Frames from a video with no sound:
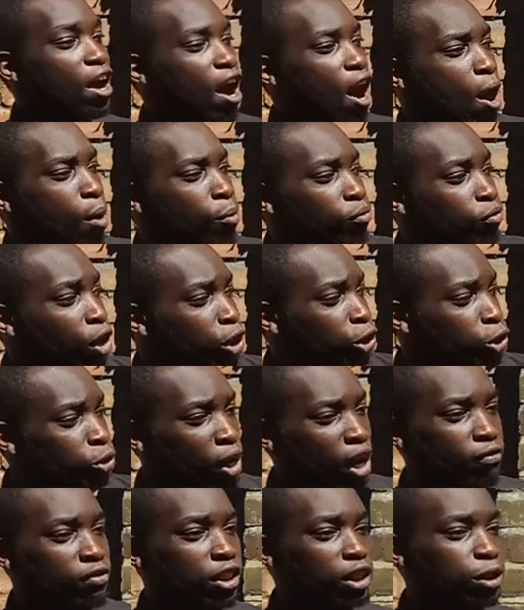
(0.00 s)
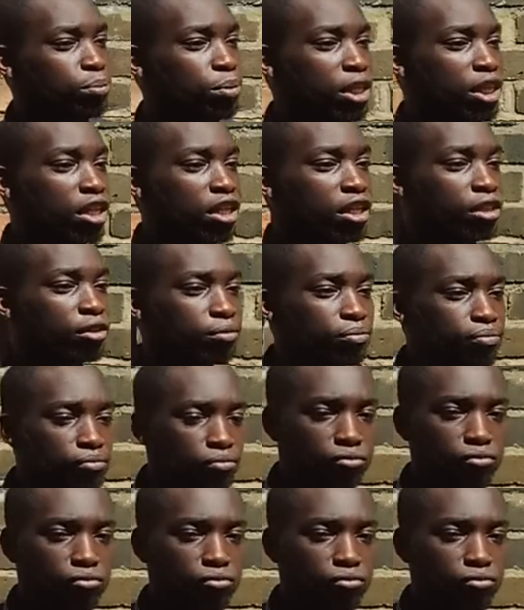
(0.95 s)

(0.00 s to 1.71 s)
Um, virtue ethics being